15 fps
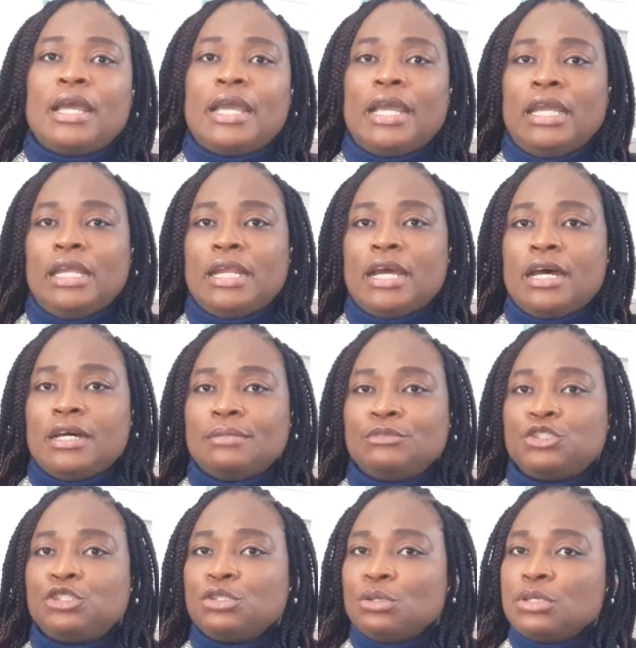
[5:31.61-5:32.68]
It
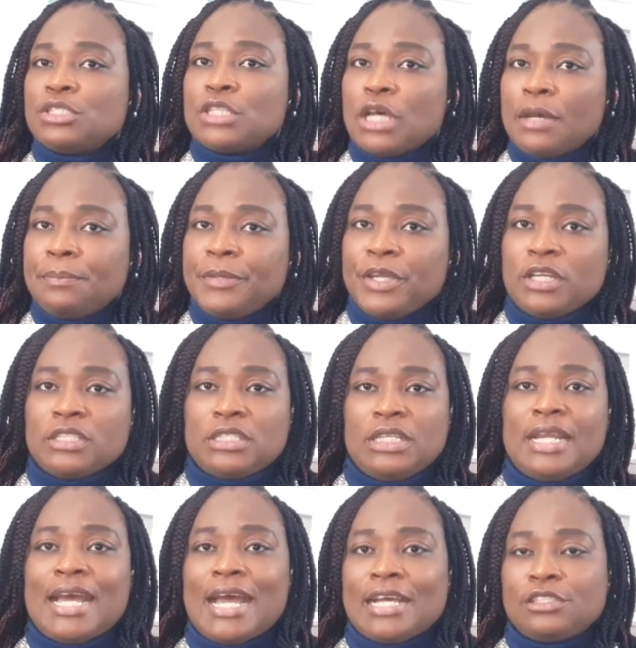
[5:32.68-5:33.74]
shows up because it
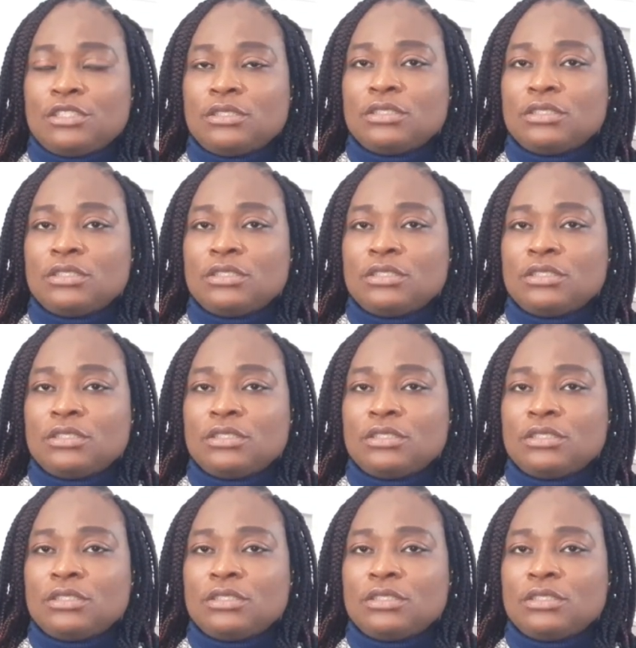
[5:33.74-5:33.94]
has,